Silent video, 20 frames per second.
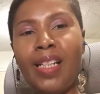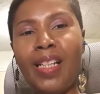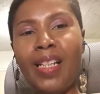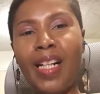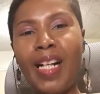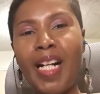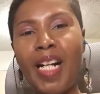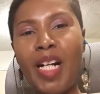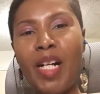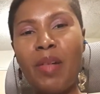
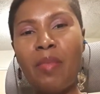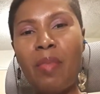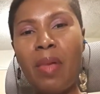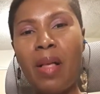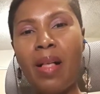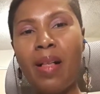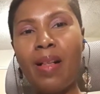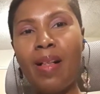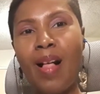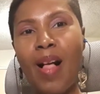Um,
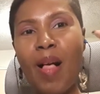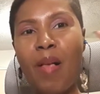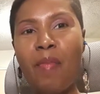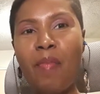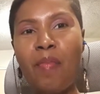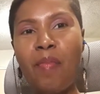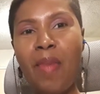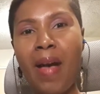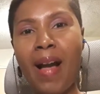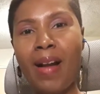
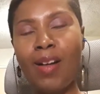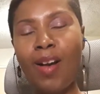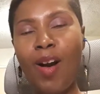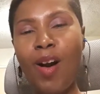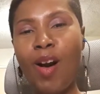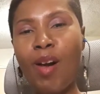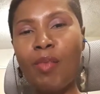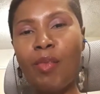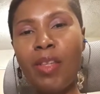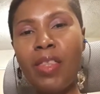I'm back
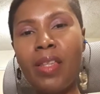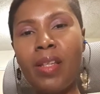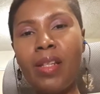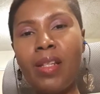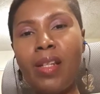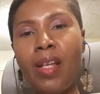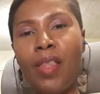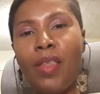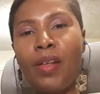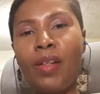on with
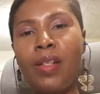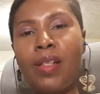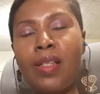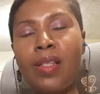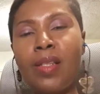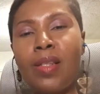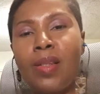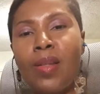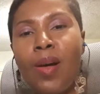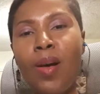another
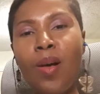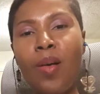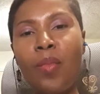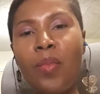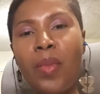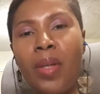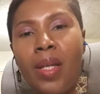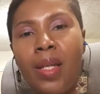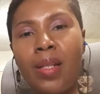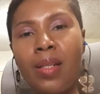
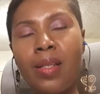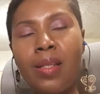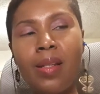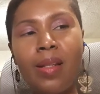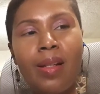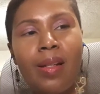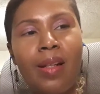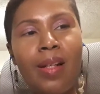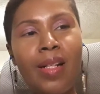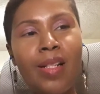installment.
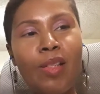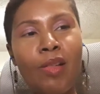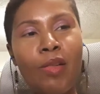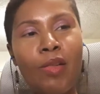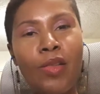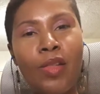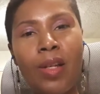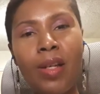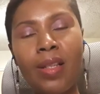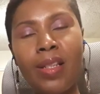I
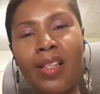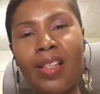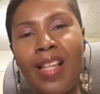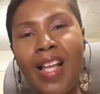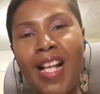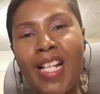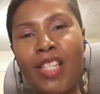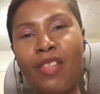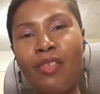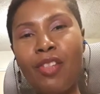told y'all in the
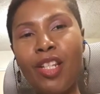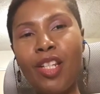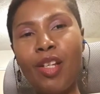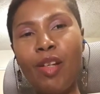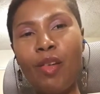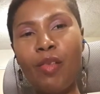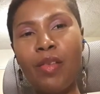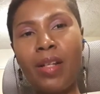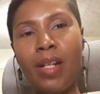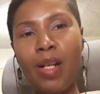last
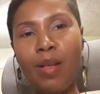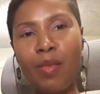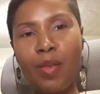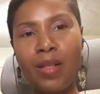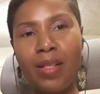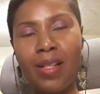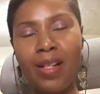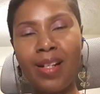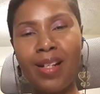video that I was